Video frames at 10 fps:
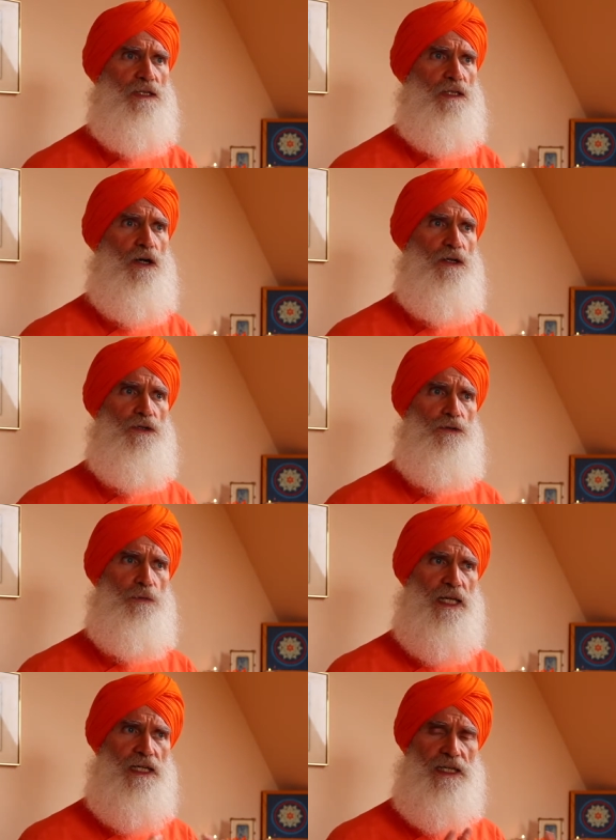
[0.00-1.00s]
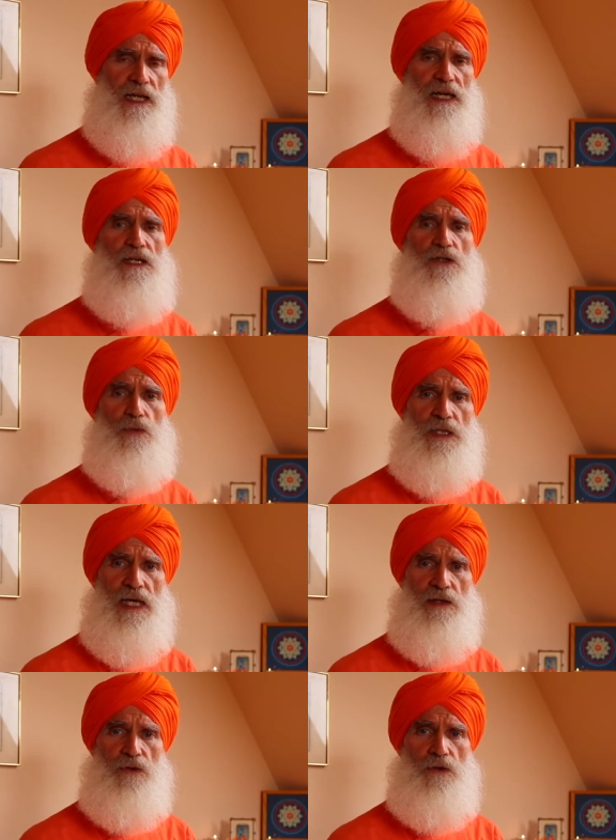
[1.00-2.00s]
as long as you remain engaged with
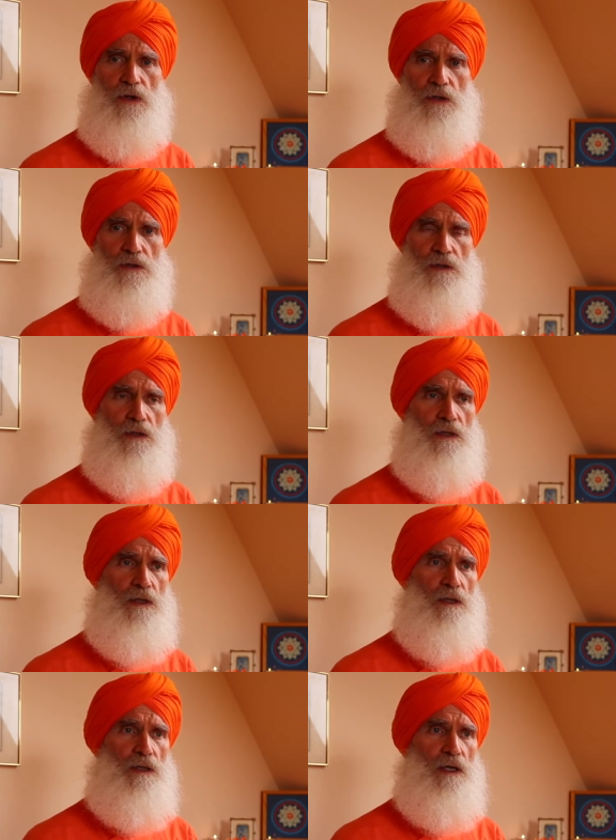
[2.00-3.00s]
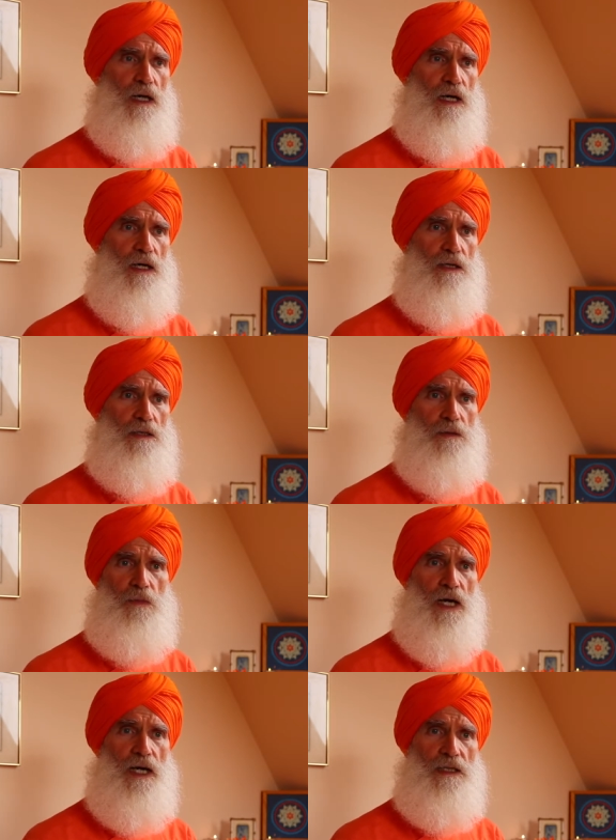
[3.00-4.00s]
that thought, uh, the
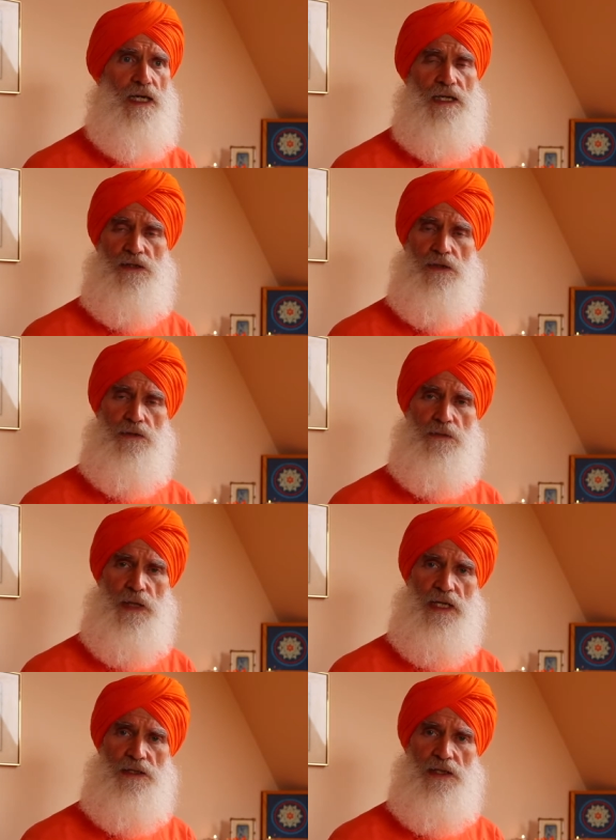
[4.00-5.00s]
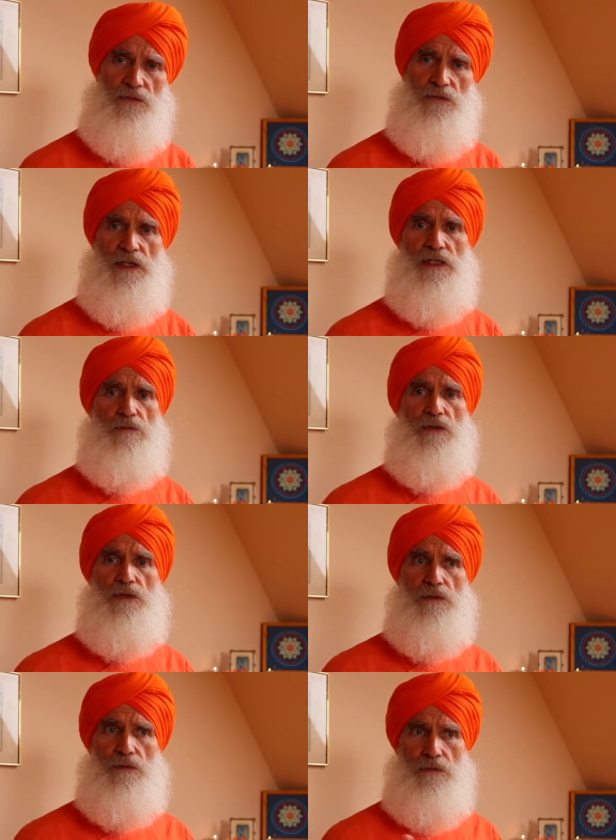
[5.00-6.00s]
mind has no space and freedom
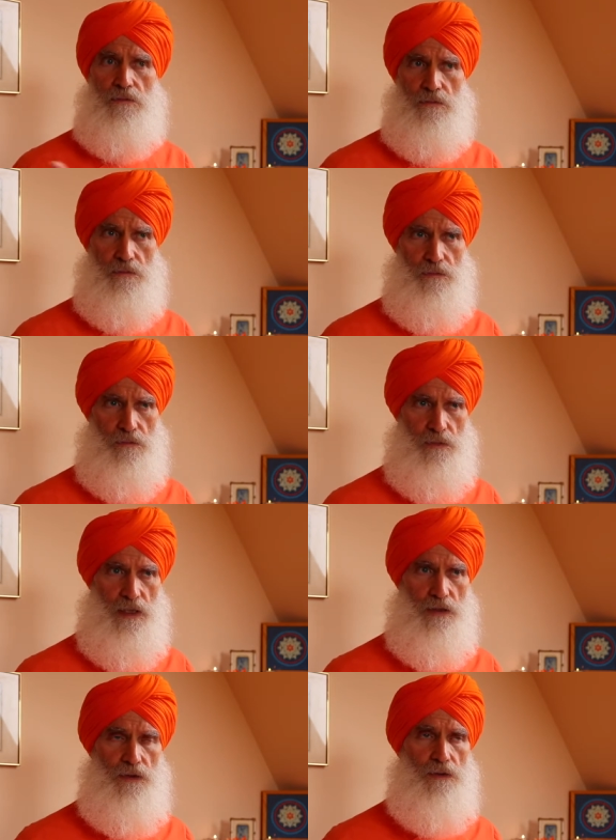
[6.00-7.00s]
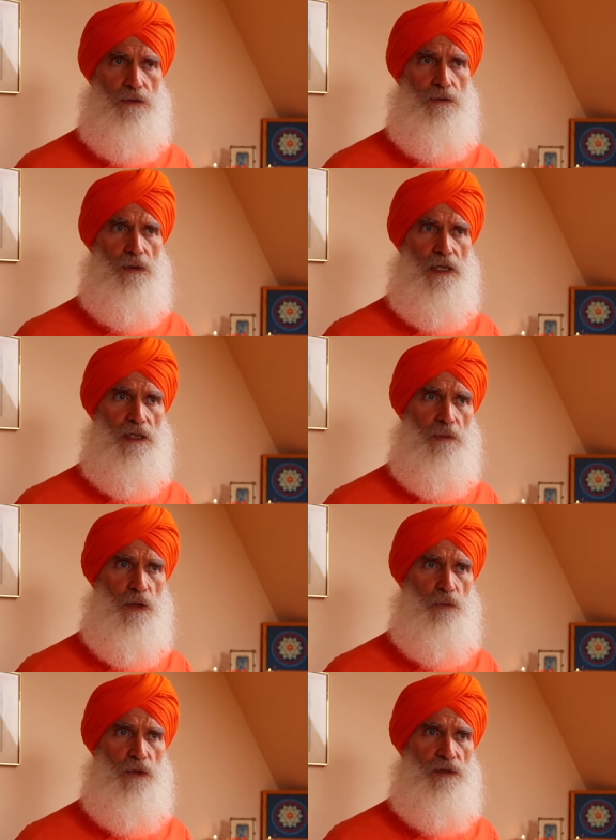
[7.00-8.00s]
to to uh, come
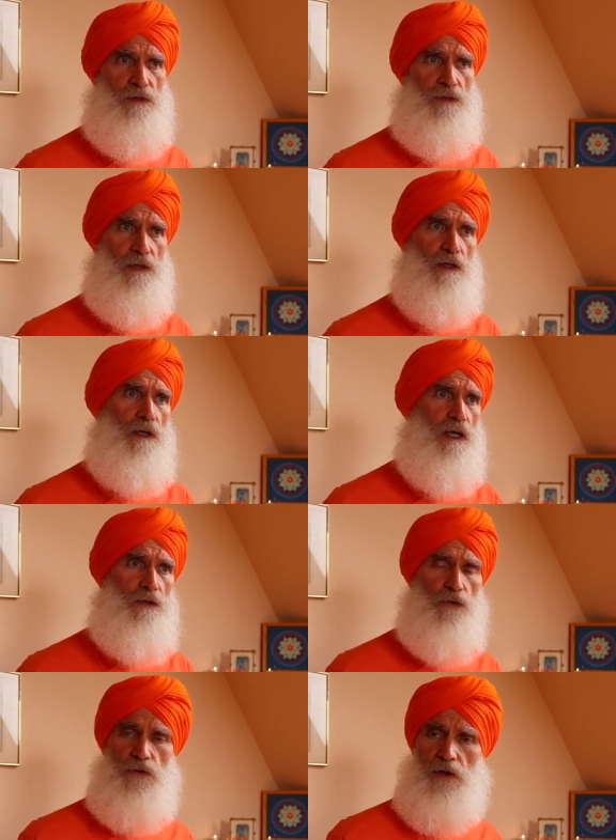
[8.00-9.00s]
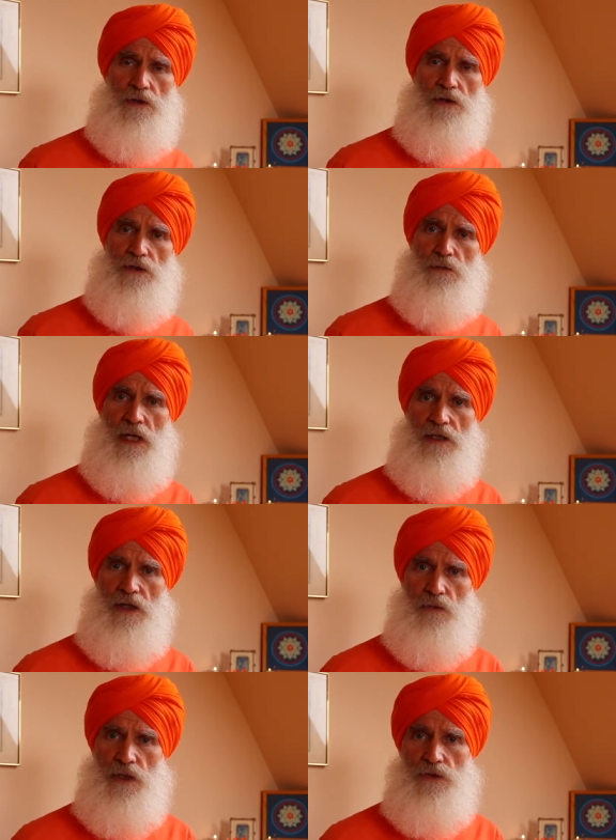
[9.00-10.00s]
up with other thoughts that you might
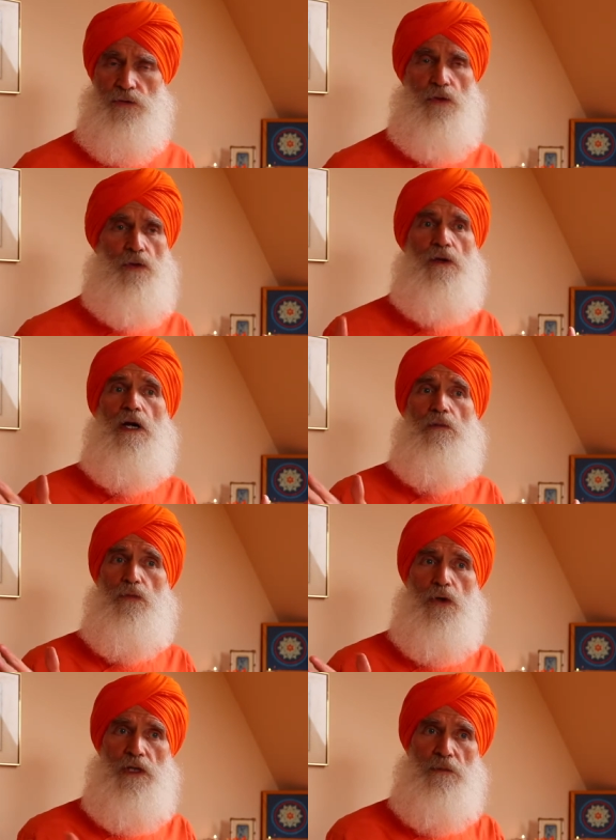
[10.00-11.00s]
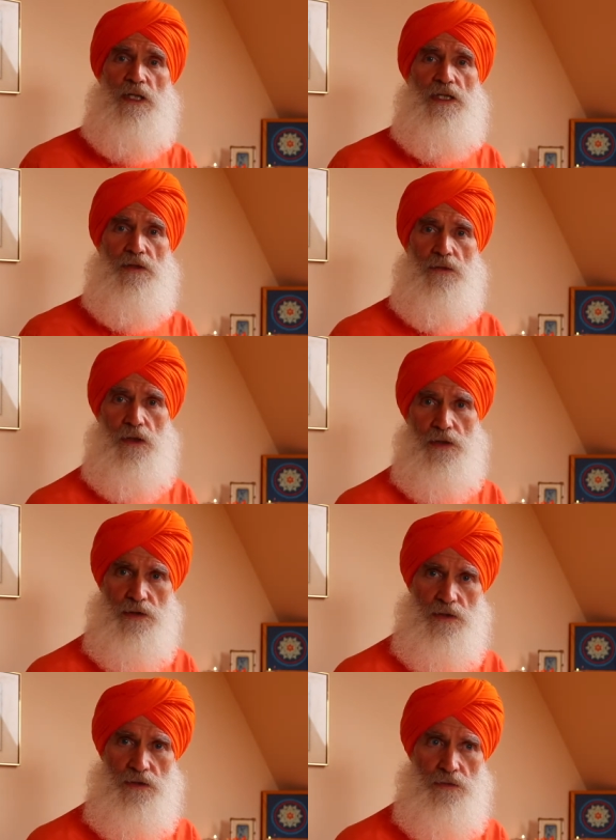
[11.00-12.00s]
not wish or more limiting
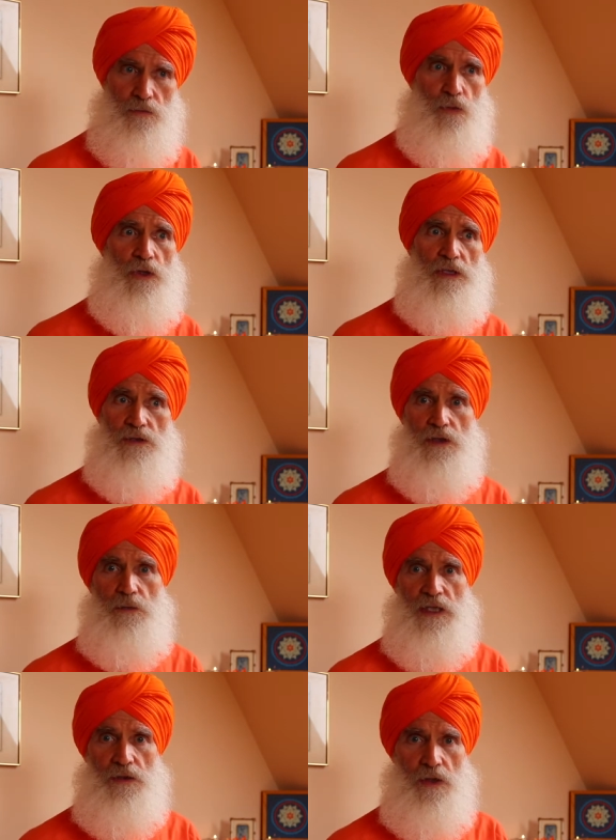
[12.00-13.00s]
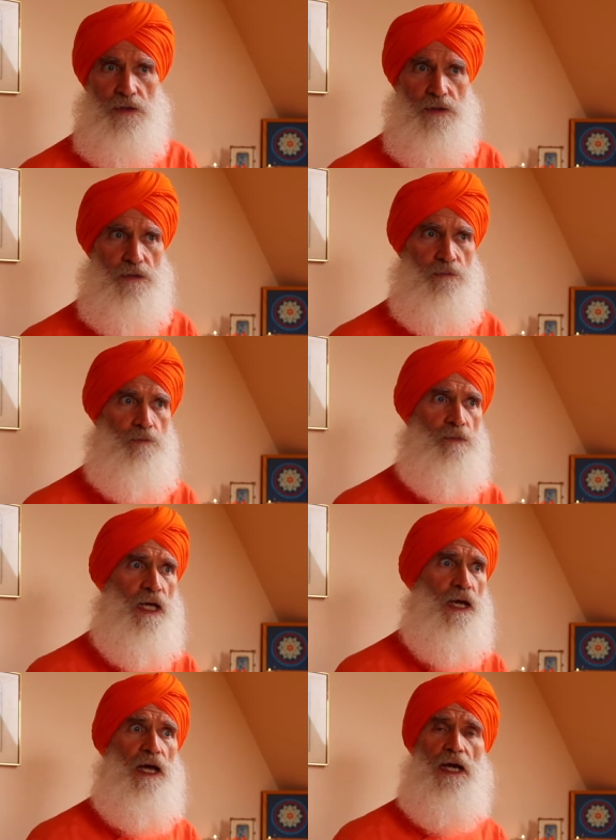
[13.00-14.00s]
thoughts more disturbing thoughts.
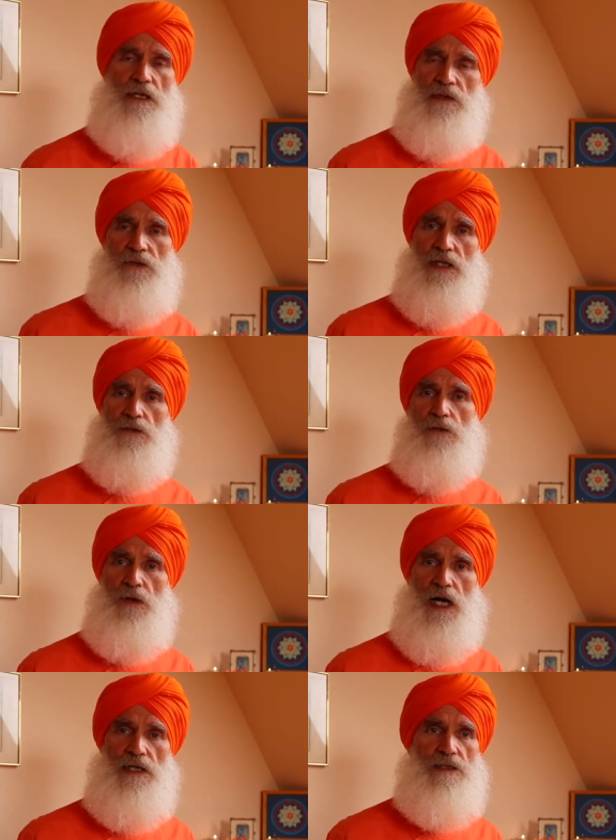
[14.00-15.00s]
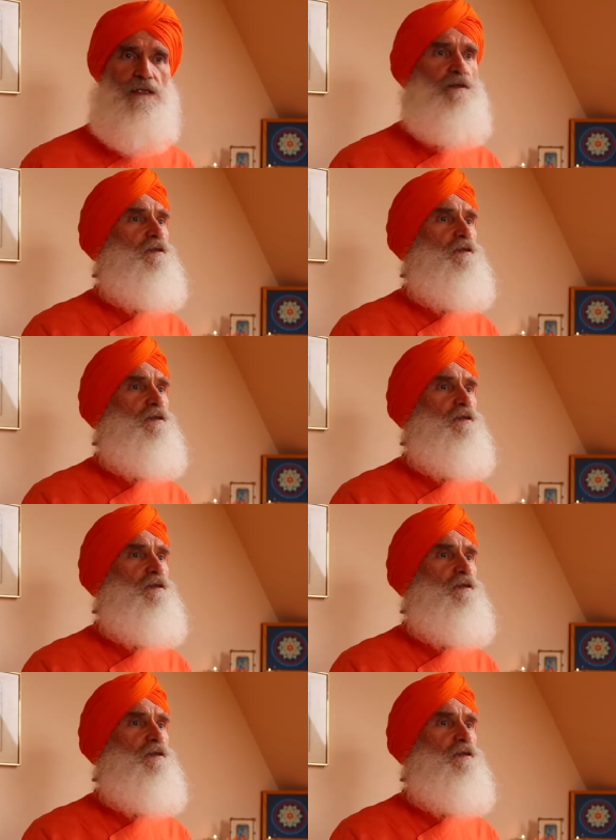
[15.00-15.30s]
And if they do arise,